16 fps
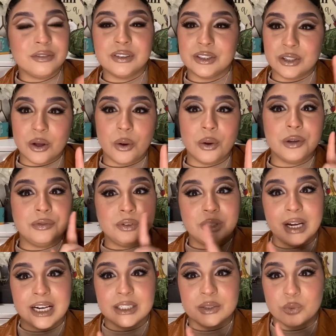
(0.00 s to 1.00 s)
So if you
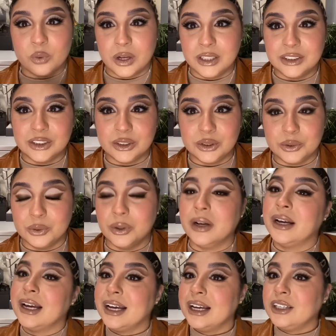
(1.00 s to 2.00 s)
guys want to
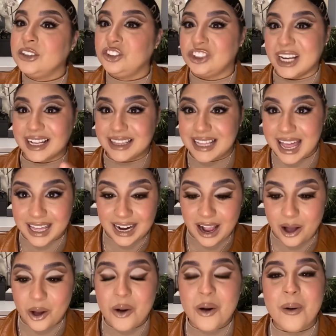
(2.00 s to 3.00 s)
check that
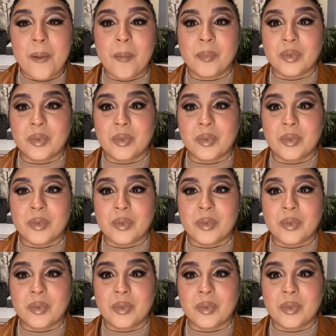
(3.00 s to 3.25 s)
out,